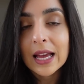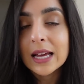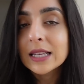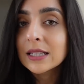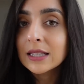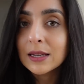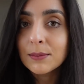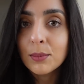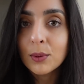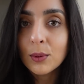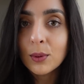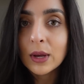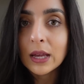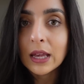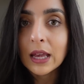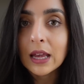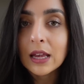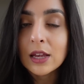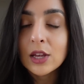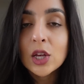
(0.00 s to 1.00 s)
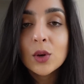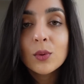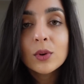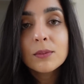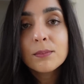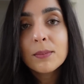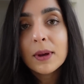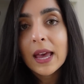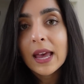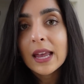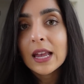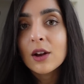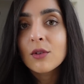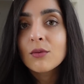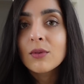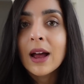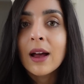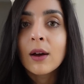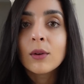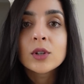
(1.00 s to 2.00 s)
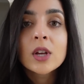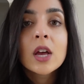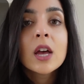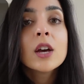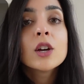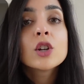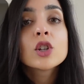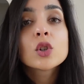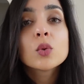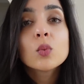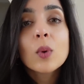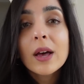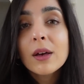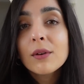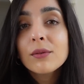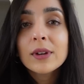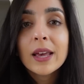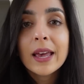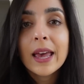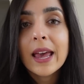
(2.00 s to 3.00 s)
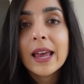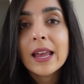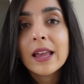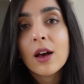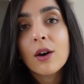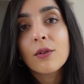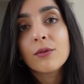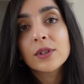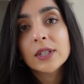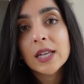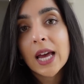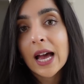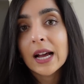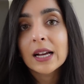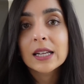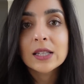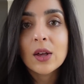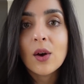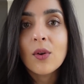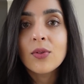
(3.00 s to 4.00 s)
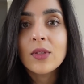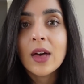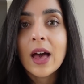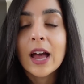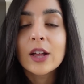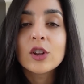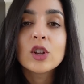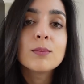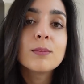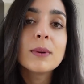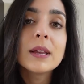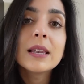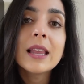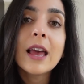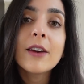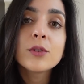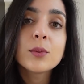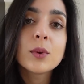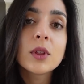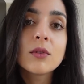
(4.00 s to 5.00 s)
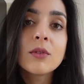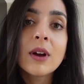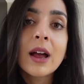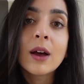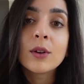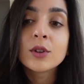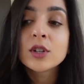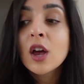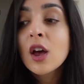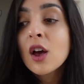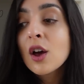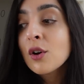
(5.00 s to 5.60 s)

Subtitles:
as an employee, you would pay around 12k of tax on that and you'd be left with around